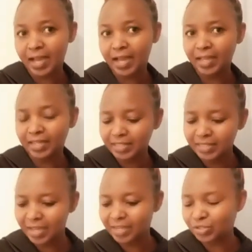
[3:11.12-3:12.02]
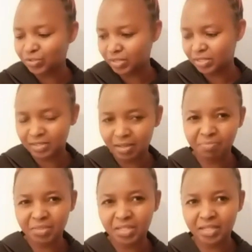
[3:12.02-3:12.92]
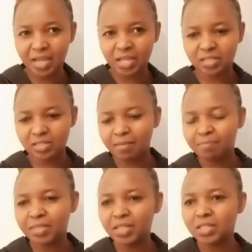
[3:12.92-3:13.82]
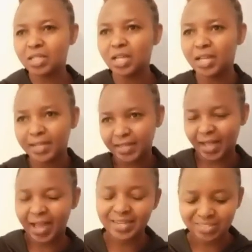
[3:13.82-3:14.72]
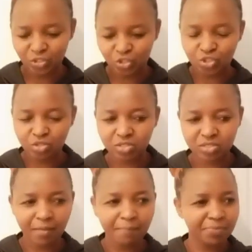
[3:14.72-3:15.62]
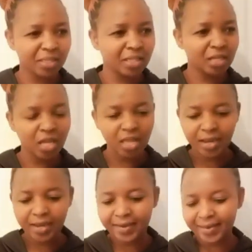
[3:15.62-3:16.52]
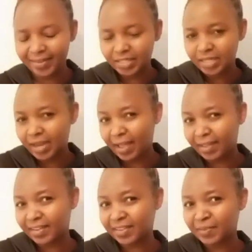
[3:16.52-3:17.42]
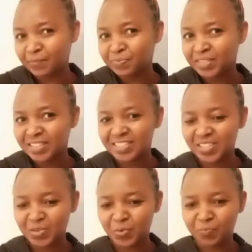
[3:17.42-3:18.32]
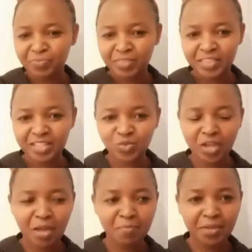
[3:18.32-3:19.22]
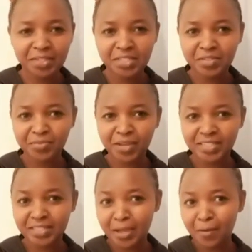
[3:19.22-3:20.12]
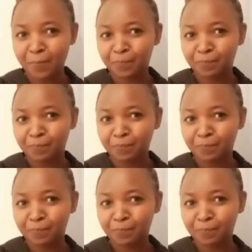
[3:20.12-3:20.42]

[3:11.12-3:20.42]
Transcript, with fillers: I need a dress something nice something girlish something ladylike so that's where I'm heading right now